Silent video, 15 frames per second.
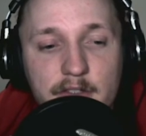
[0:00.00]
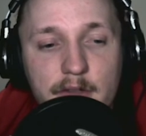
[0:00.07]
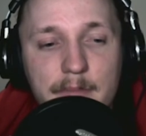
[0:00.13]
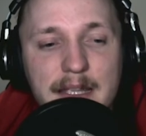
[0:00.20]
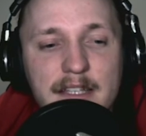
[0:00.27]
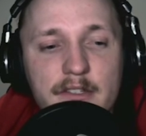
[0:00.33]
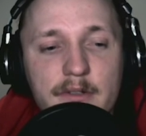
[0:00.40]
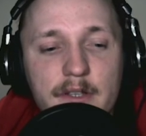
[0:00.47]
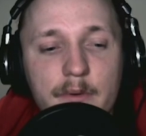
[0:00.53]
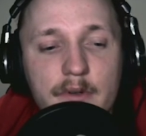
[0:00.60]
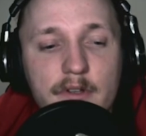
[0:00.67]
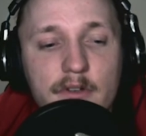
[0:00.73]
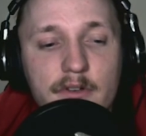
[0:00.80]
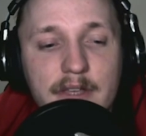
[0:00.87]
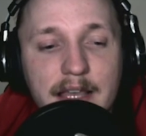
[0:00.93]
The main two you
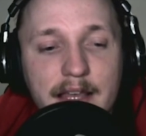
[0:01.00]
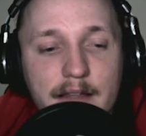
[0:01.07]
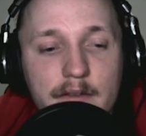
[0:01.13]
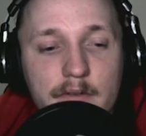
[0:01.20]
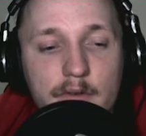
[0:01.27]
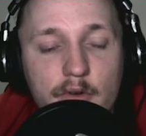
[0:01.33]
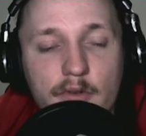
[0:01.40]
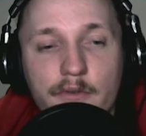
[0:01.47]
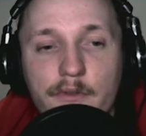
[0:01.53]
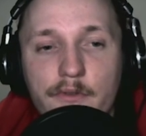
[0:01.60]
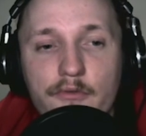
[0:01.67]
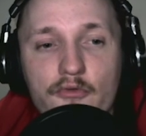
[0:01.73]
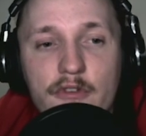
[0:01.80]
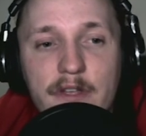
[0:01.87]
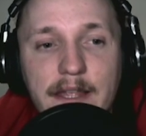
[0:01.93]
want to look at, or
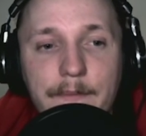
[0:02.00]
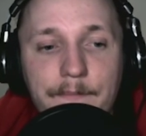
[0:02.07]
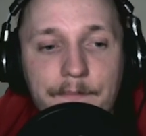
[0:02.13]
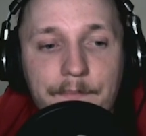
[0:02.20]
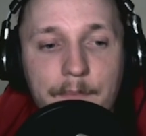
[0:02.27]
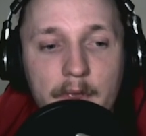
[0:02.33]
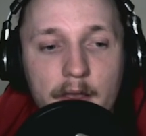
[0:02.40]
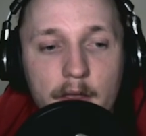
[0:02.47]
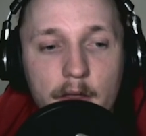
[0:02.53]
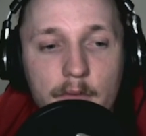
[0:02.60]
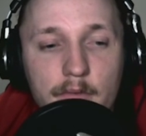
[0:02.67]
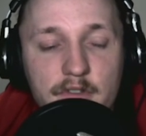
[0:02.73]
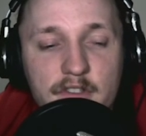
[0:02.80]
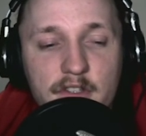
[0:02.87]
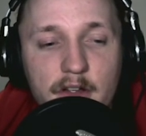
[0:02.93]
three,
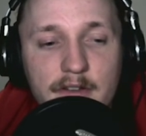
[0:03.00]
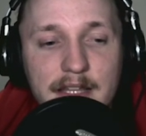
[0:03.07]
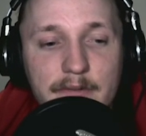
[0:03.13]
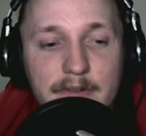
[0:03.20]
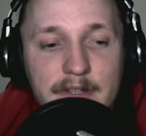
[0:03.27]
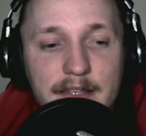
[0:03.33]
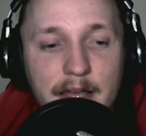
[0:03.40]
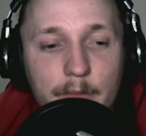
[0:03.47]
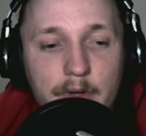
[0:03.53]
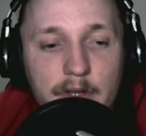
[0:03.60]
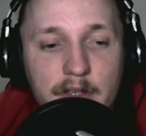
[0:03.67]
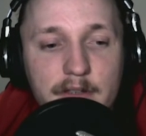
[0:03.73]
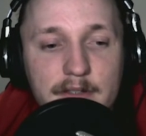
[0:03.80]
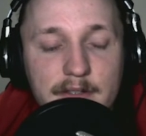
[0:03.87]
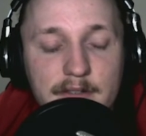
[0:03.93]
we'll start out in
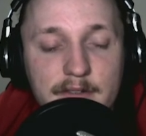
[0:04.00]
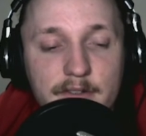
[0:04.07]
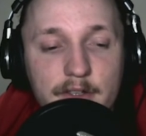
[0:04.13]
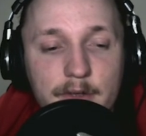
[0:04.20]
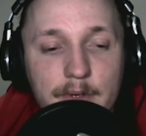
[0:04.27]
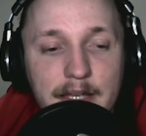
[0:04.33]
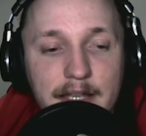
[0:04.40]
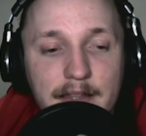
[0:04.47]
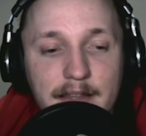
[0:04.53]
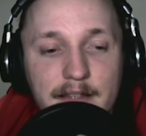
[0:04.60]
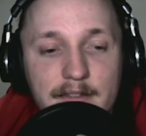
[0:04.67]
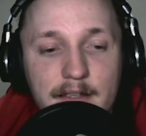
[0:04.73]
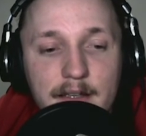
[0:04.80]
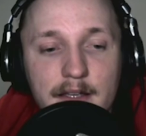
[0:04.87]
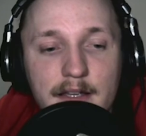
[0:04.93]
network, because there's two here.
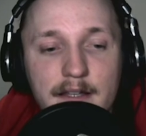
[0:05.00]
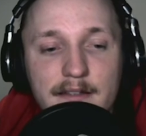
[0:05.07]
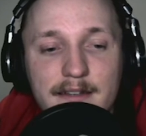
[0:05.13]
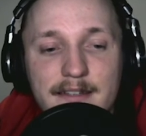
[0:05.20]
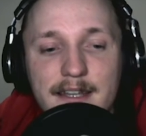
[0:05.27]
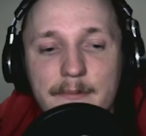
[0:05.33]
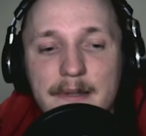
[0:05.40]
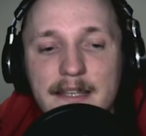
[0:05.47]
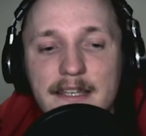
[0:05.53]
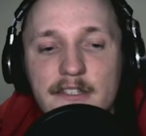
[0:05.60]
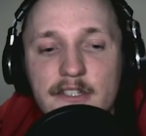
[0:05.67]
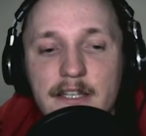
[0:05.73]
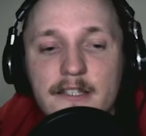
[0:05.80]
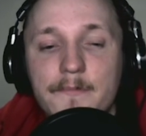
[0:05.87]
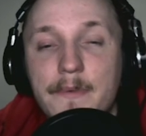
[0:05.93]
There's dynamically
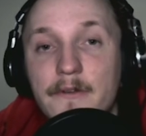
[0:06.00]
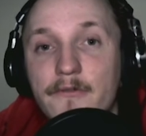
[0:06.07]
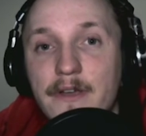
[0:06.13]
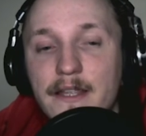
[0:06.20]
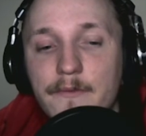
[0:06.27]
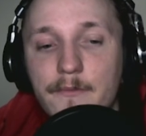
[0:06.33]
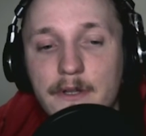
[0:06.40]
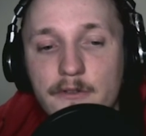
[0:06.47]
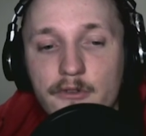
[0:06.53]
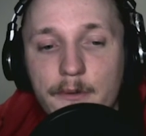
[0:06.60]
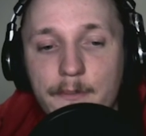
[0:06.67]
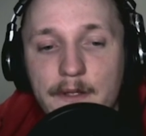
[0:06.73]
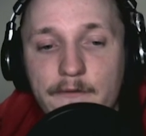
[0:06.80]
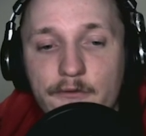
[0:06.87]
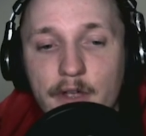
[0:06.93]
change bitrate when
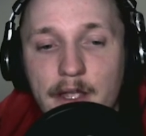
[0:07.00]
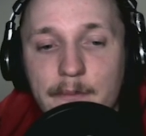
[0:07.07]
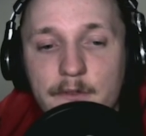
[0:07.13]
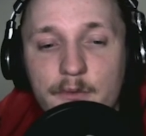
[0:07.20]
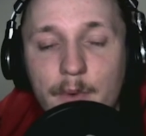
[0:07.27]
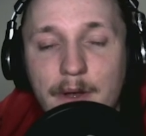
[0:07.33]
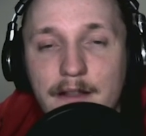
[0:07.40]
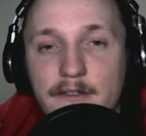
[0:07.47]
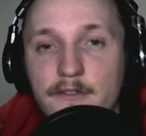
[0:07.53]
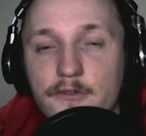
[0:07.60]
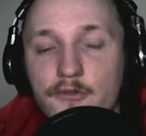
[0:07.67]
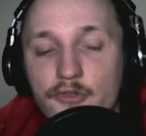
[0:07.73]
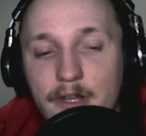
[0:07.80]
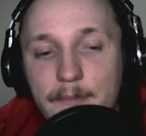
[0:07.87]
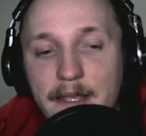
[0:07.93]
dropping frames while
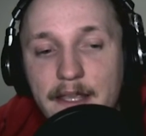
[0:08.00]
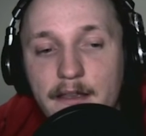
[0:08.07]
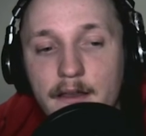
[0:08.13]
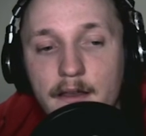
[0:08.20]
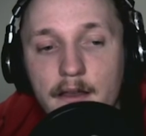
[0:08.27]
streaming.